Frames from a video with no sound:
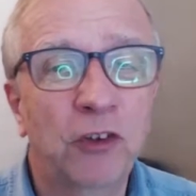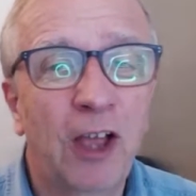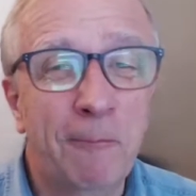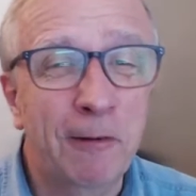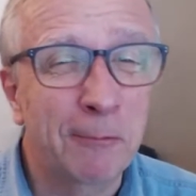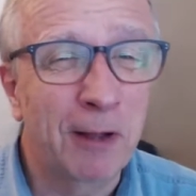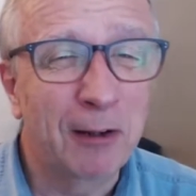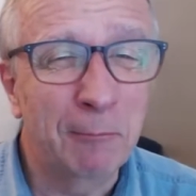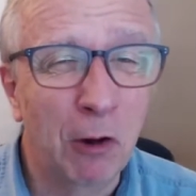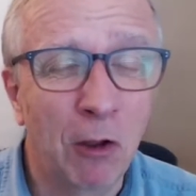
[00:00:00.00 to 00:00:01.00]
happening about
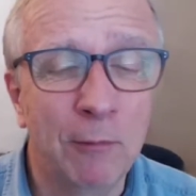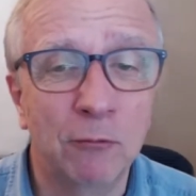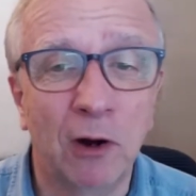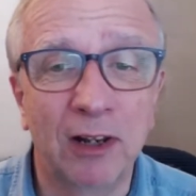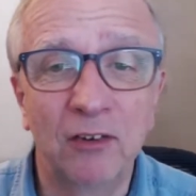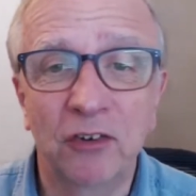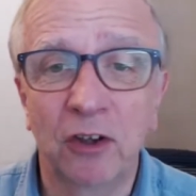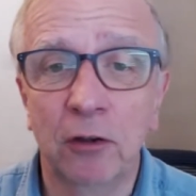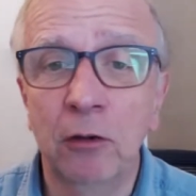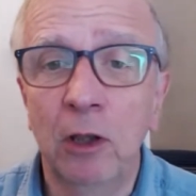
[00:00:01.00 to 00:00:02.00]
employment rates.
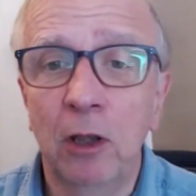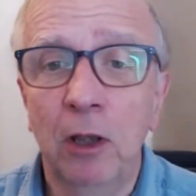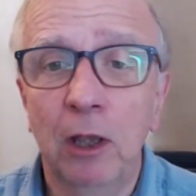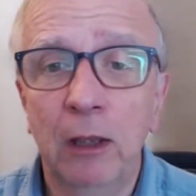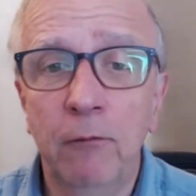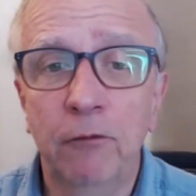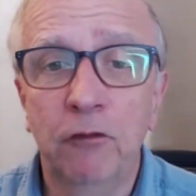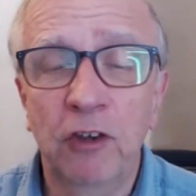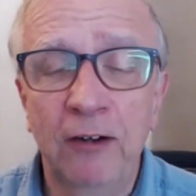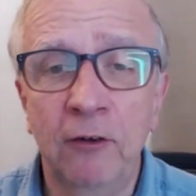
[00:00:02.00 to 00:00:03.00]
So if
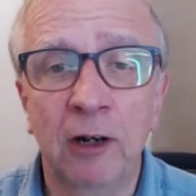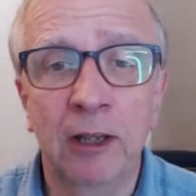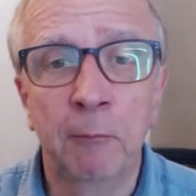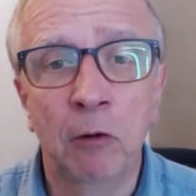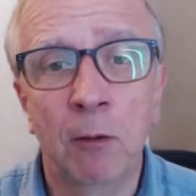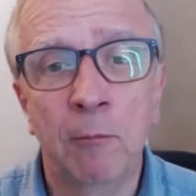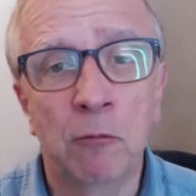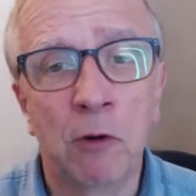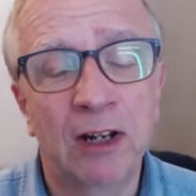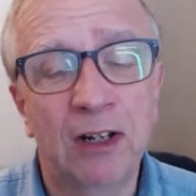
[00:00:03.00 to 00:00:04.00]
generally employment
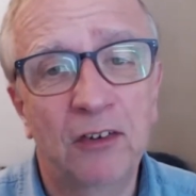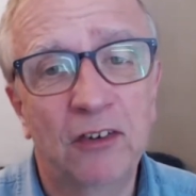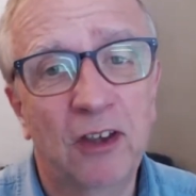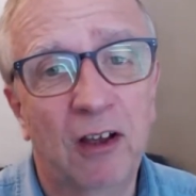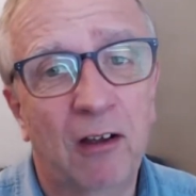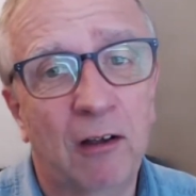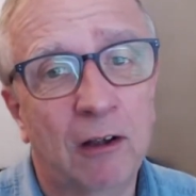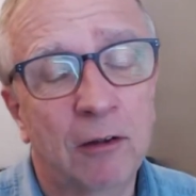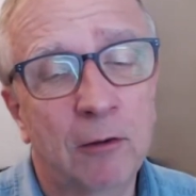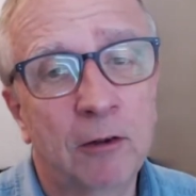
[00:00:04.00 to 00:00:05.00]
rates,
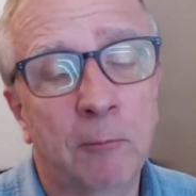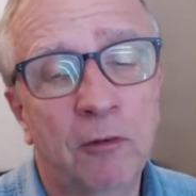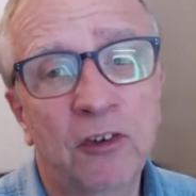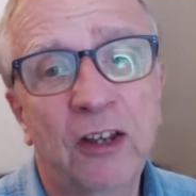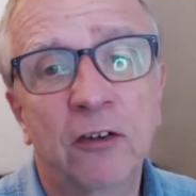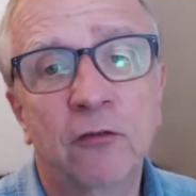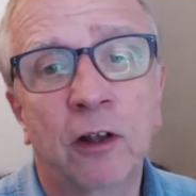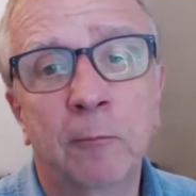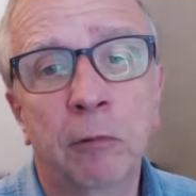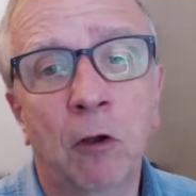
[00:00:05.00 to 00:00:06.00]
percentage of
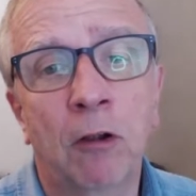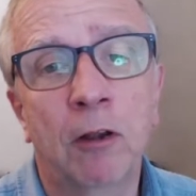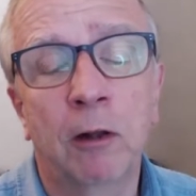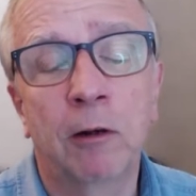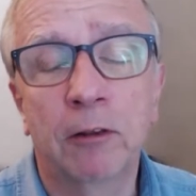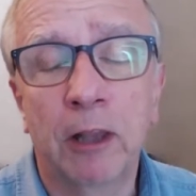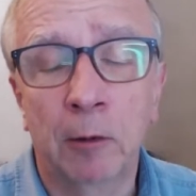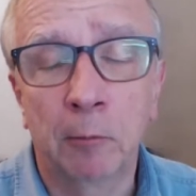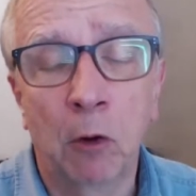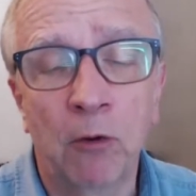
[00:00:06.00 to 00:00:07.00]
the
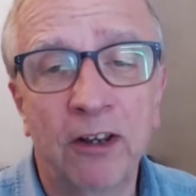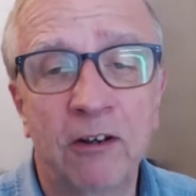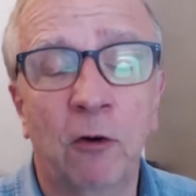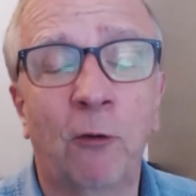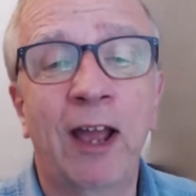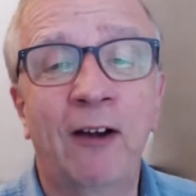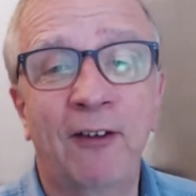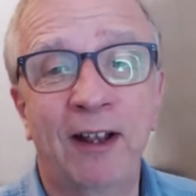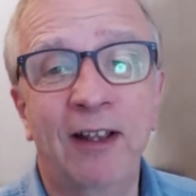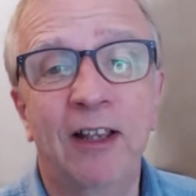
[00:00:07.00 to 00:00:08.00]
unemployed in your
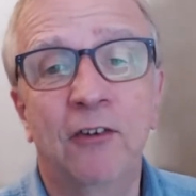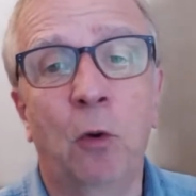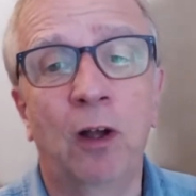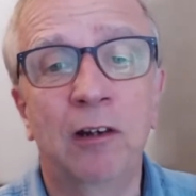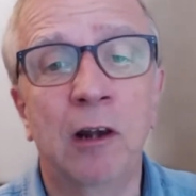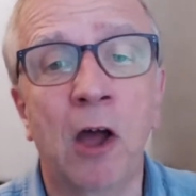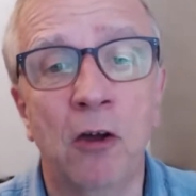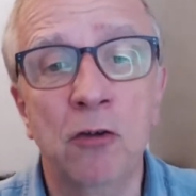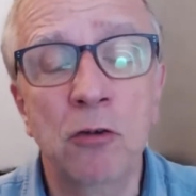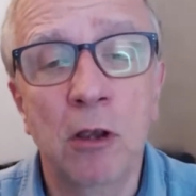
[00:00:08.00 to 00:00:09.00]
area is quite
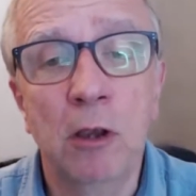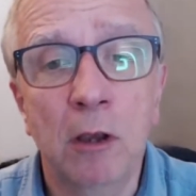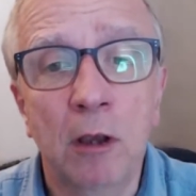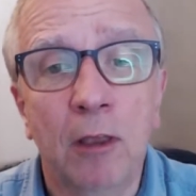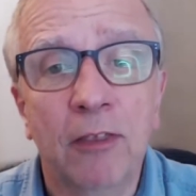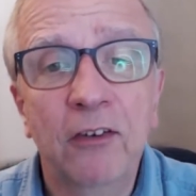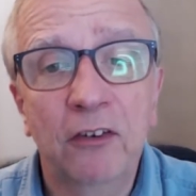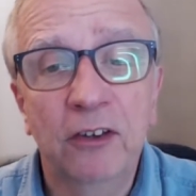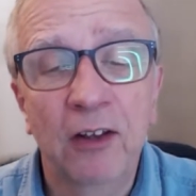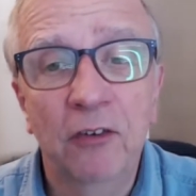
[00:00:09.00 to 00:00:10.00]
low, this
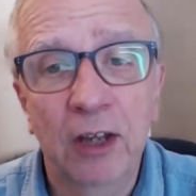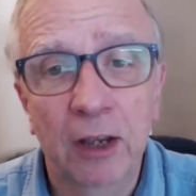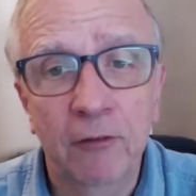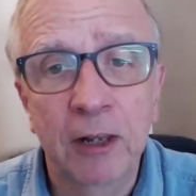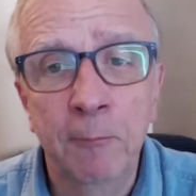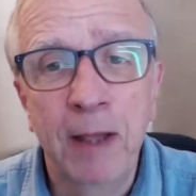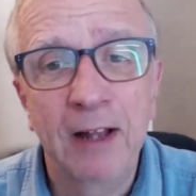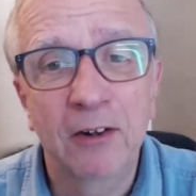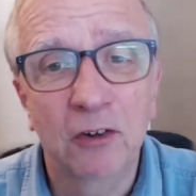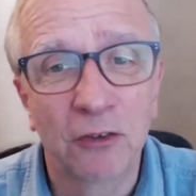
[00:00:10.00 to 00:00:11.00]
tends to have an
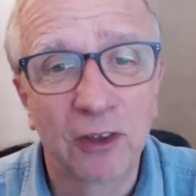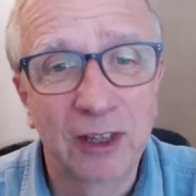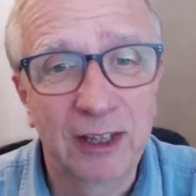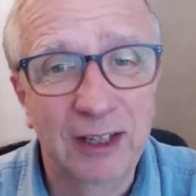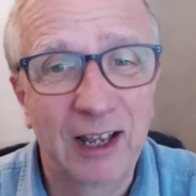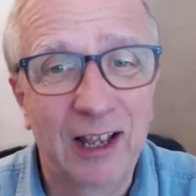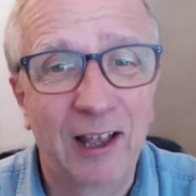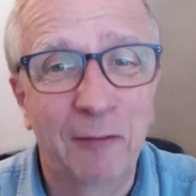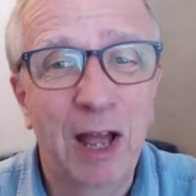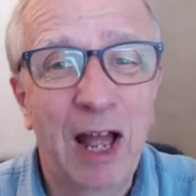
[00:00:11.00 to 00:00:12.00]
impact on the
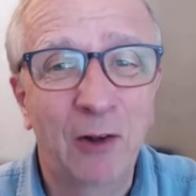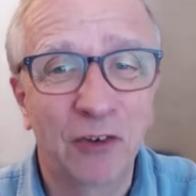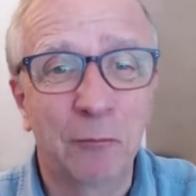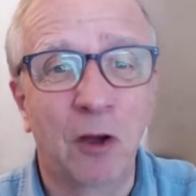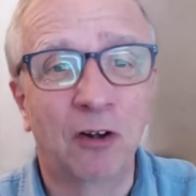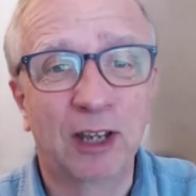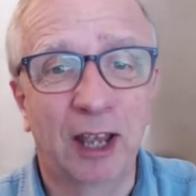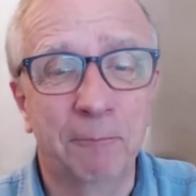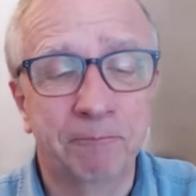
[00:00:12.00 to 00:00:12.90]
housing market.